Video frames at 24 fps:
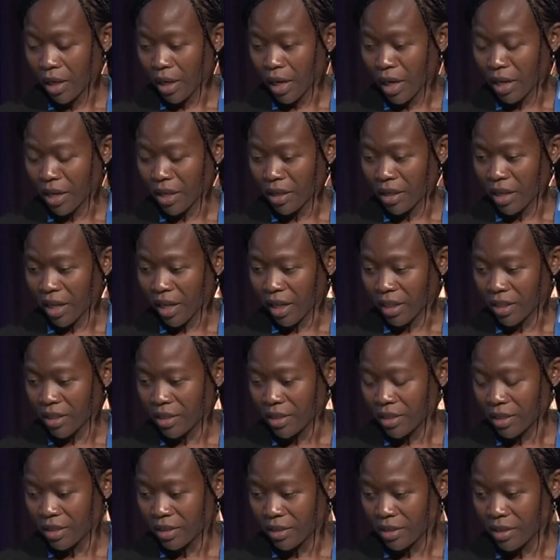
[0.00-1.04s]
Under
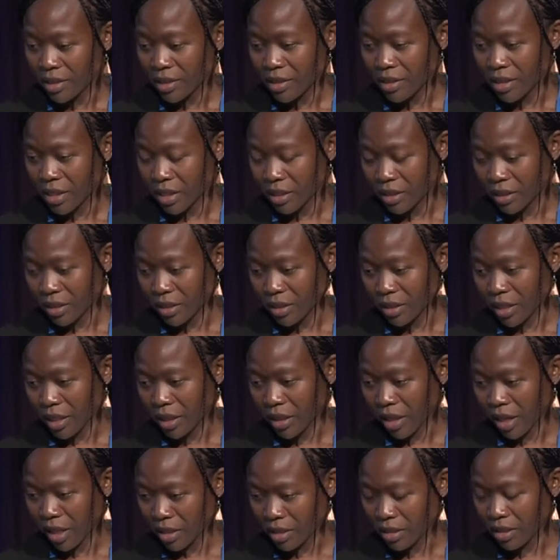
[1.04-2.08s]
that, still the
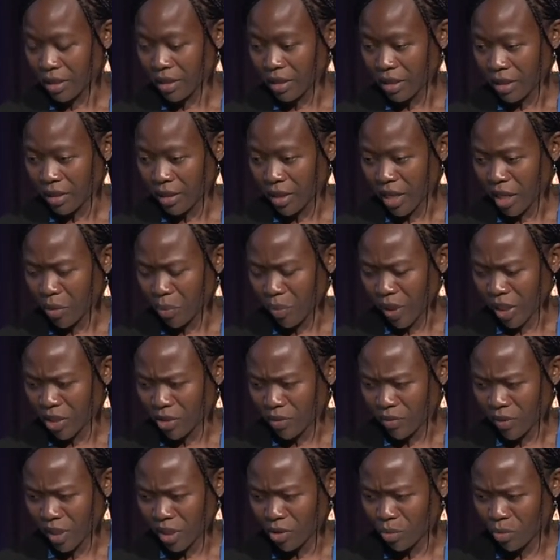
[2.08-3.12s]
third part
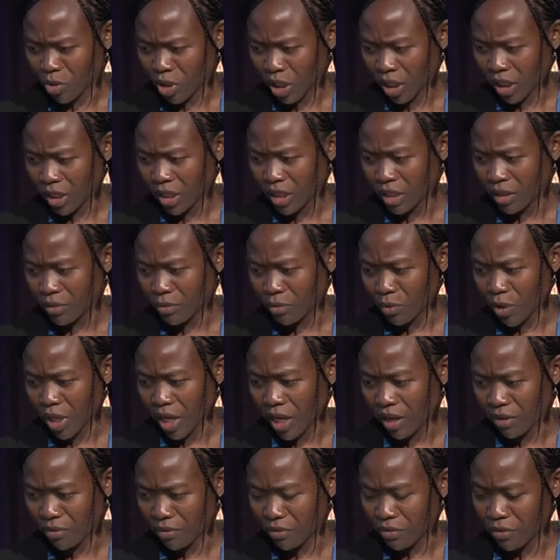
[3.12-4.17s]
of that objective, we
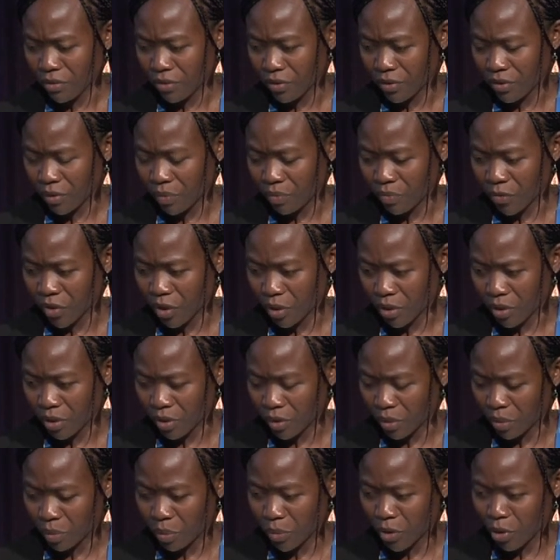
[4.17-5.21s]
have
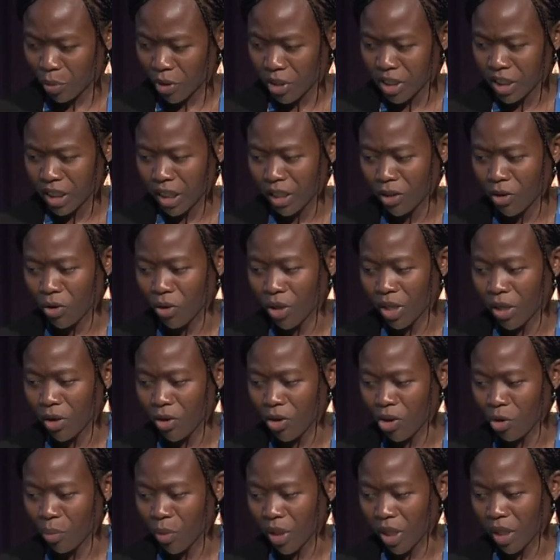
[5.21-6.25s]
the promoting
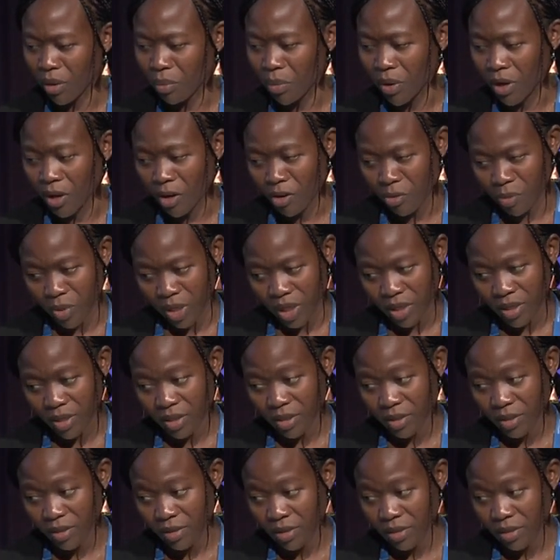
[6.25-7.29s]
economic empowerment.